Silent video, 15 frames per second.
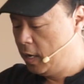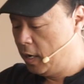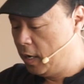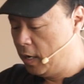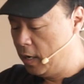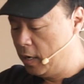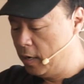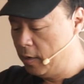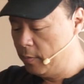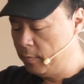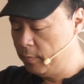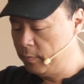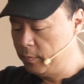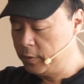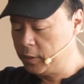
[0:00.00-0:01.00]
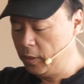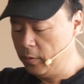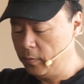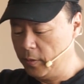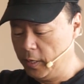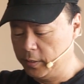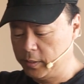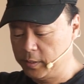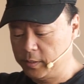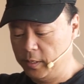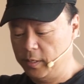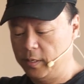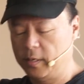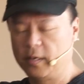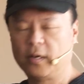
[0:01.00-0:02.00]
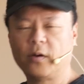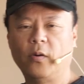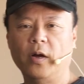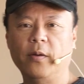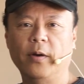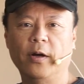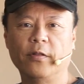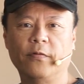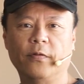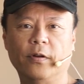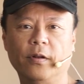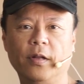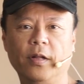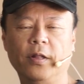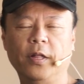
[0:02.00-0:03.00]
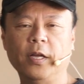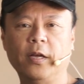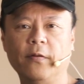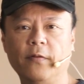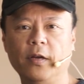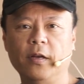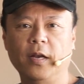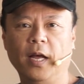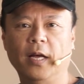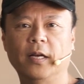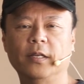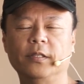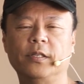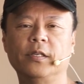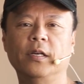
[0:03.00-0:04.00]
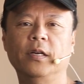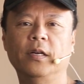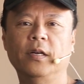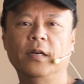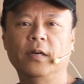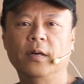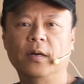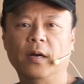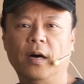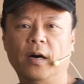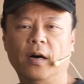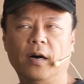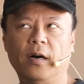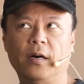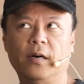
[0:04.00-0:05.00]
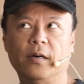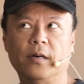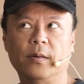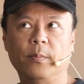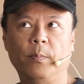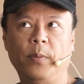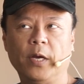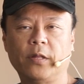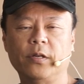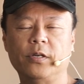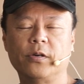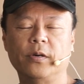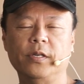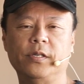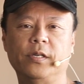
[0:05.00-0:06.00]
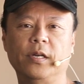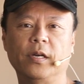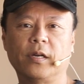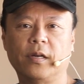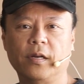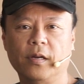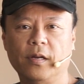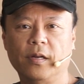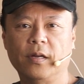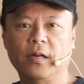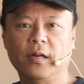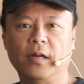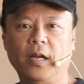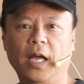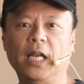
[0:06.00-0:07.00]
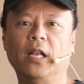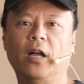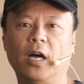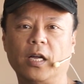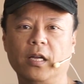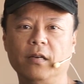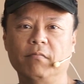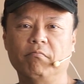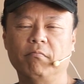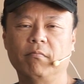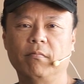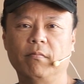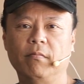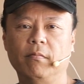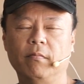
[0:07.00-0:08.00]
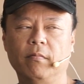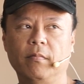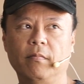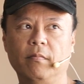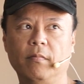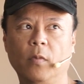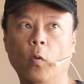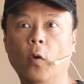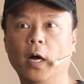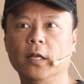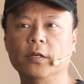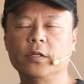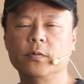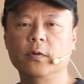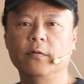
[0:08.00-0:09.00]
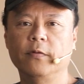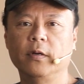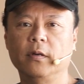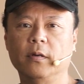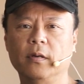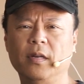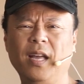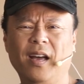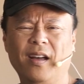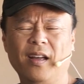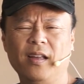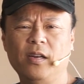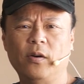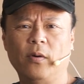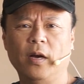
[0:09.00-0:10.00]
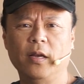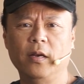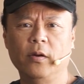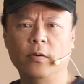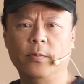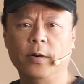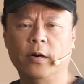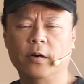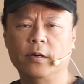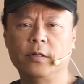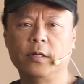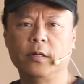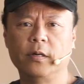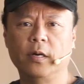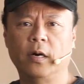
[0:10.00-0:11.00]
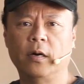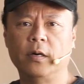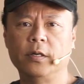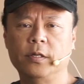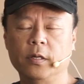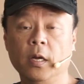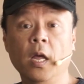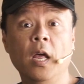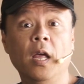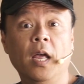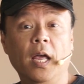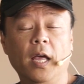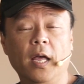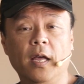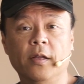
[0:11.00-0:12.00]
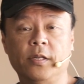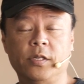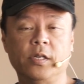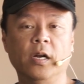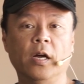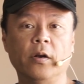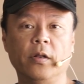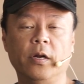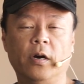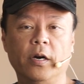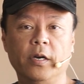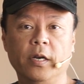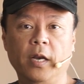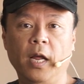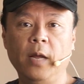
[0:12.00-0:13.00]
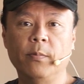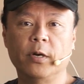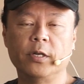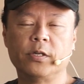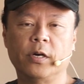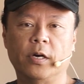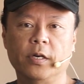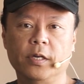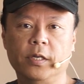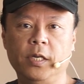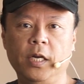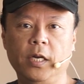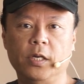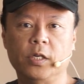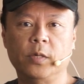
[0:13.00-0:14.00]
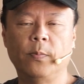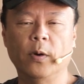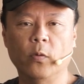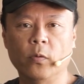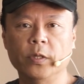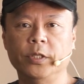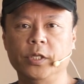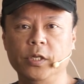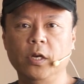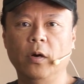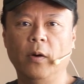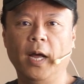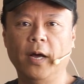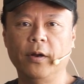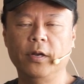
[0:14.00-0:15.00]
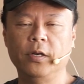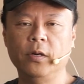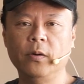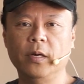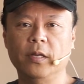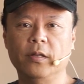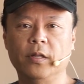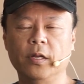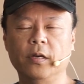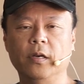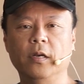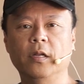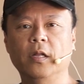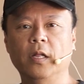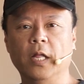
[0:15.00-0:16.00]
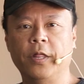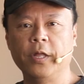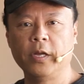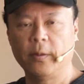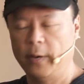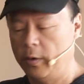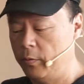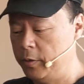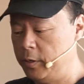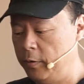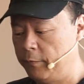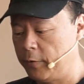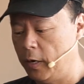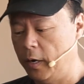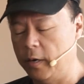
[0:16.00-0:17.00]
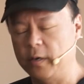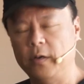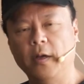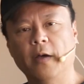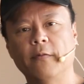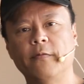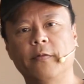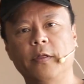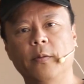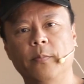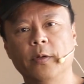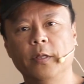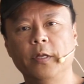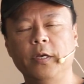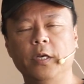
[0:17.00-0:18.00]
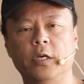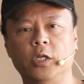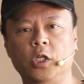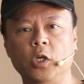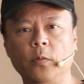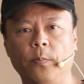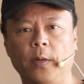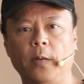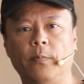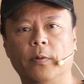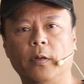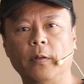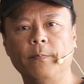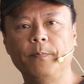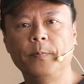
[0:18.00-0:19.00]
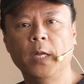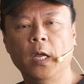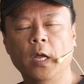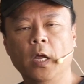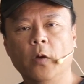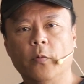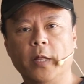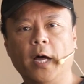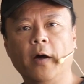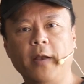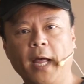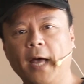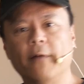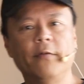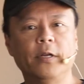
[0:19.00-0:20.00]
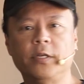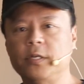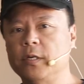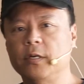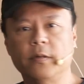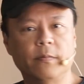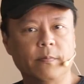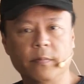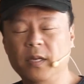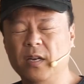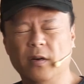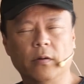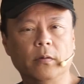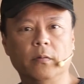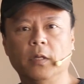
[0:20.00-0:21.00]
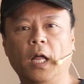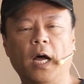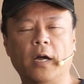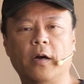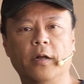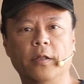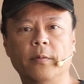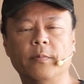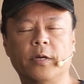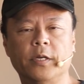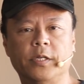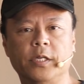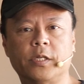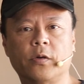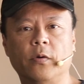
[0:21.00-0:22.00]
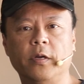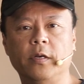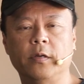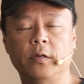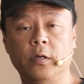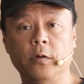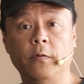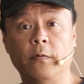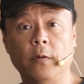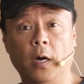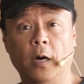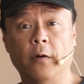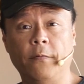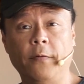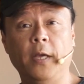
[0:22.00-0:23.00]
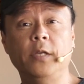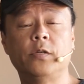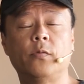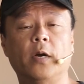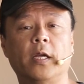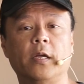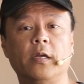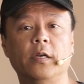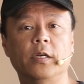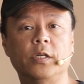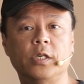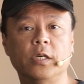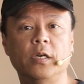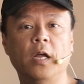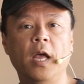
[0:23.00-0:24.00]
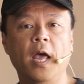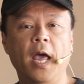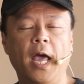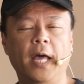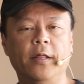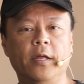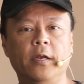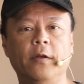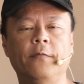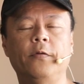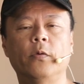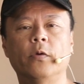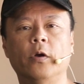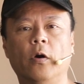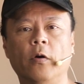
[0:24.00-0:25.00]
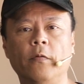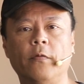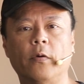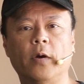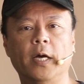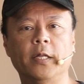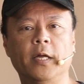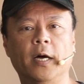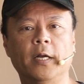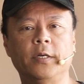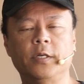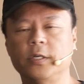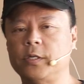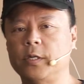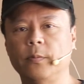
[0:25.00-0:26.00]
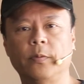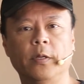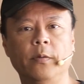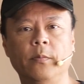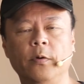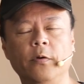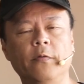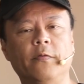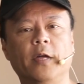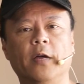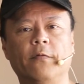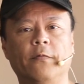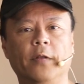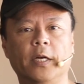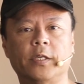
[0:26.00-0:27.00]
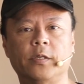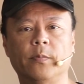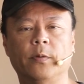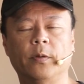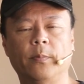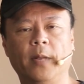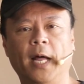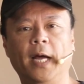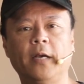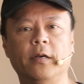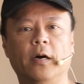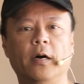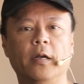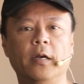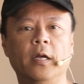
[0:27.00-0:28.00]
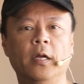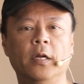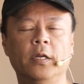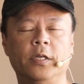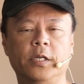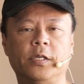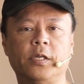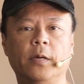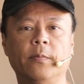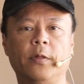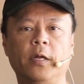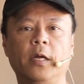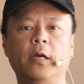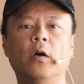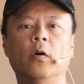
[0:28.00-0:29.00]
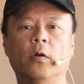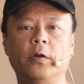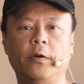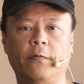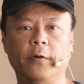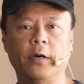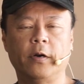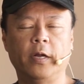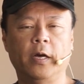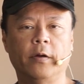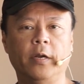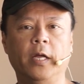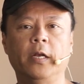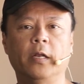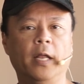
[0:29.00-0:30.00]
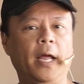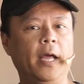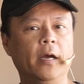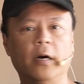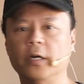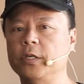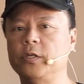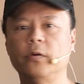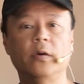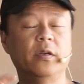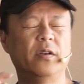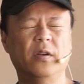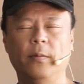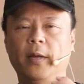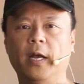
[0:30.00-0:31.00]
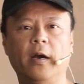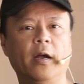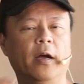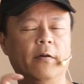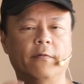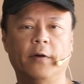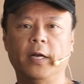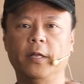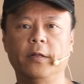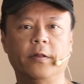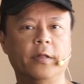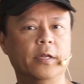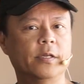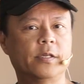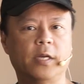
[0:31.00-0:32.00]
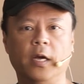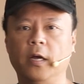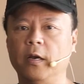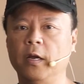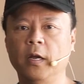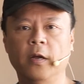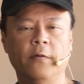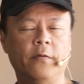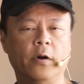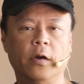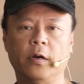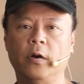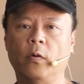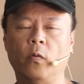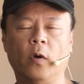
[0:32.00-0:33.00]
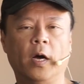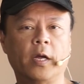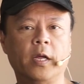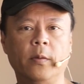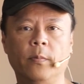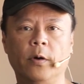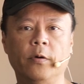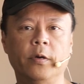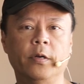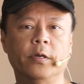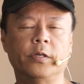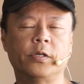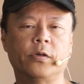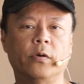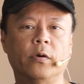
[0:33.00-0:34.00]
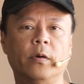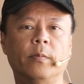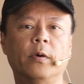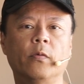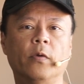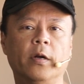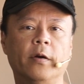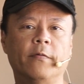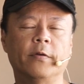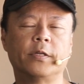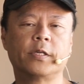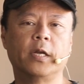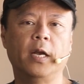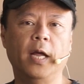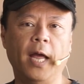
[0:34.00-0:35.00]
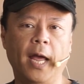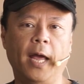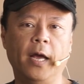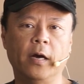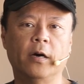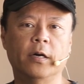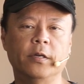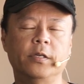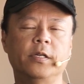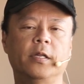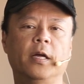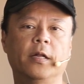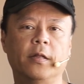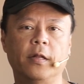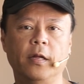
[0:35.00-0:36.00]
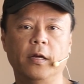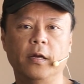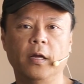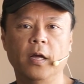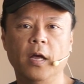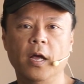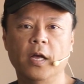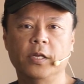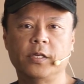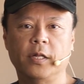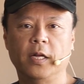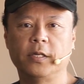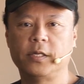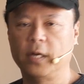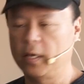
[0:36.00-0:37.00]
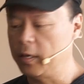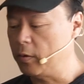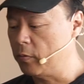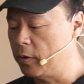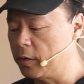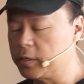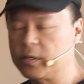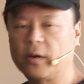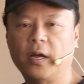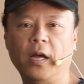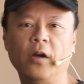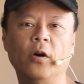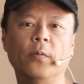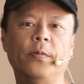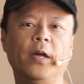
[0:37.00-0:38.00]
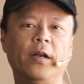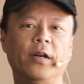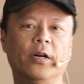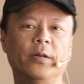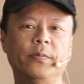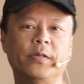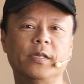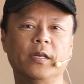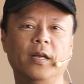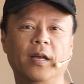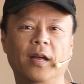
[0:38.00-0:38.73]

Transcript: Um, so that's uh, quite a mouthful. Think of it as uh, pick the joystick and lock it while it's moving. Yeah, you're right. It would be hard to hard to. It's not only hard to name, but it's hard to teach. But once you know how to do it, then uh, think about what you've got. You have the ability to shoot people without having to, you know, lock on them because it's going to do uh, face recognition. And then if you want to override that, just simply move that flexible black dot to something, hold your finger down, and it'll hang on to it no matter how violent things get. If you're on a rocking boat in a storm or whatever, it's going to hang on to that thing. So that's how that works. Okay, hope that helps.